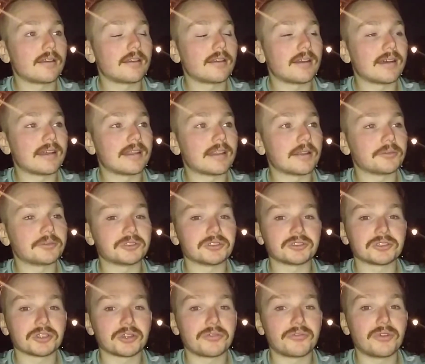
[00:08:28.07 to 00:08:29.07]
and I was
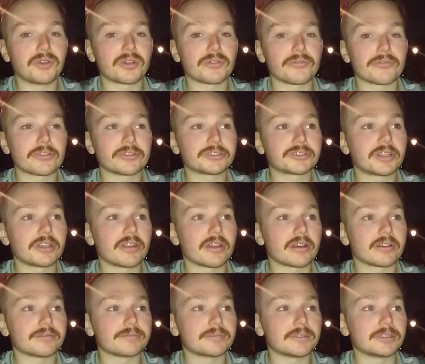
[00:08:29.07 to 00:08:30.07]
just so fucking frisky
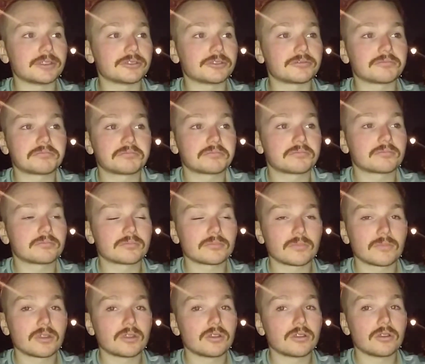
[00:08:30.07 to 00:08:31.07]
that I just
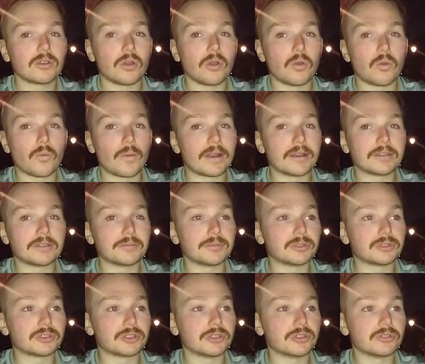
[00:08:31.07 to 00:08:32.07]
went to
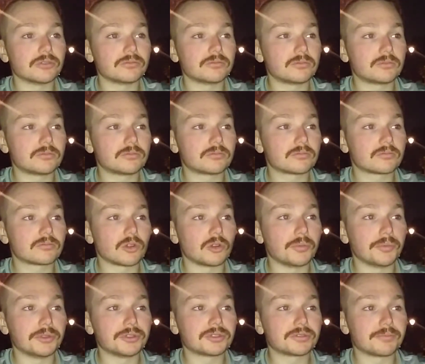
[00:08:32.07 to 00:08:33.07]
bust a nut,
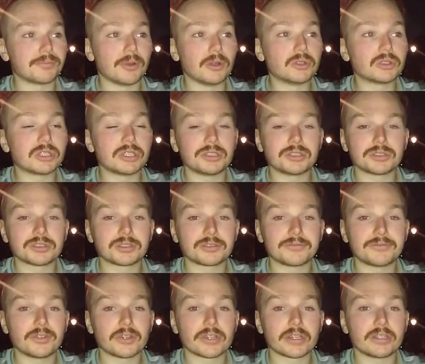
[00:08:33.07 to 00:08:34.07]
mostly just
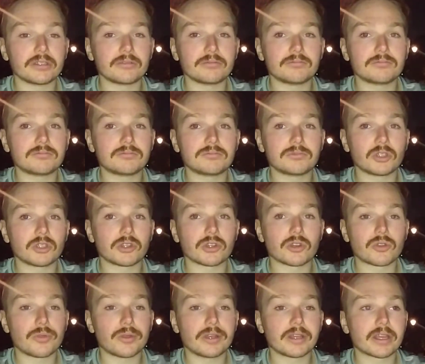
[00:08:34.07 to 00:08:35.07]
fucking so I could
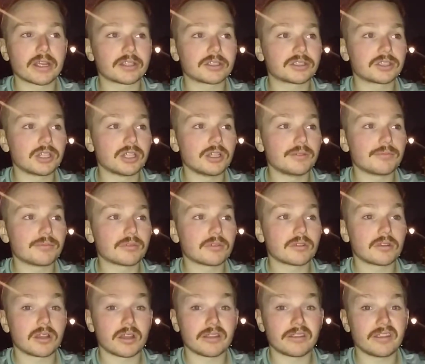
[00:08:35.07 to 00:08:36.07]
quickly get to sleep,
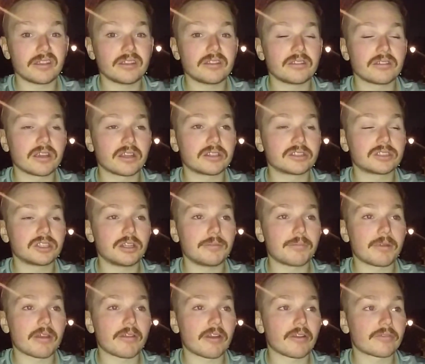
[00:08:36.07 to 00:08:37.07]
and I did get to sleep
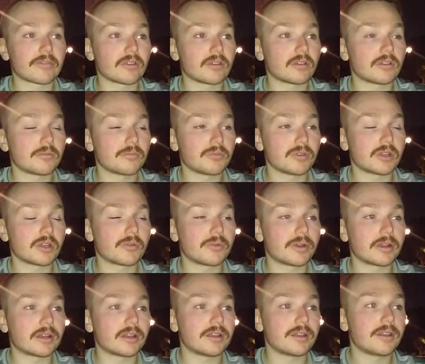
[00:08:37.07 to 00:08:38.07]
thereafter pretty
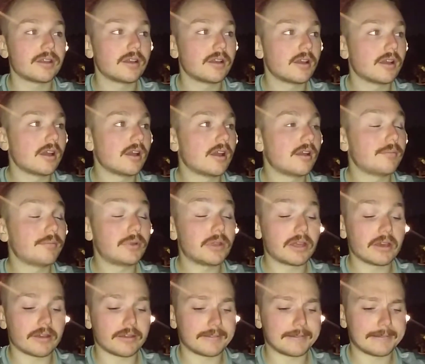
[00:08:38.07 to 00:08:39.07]
quickly. But yeah,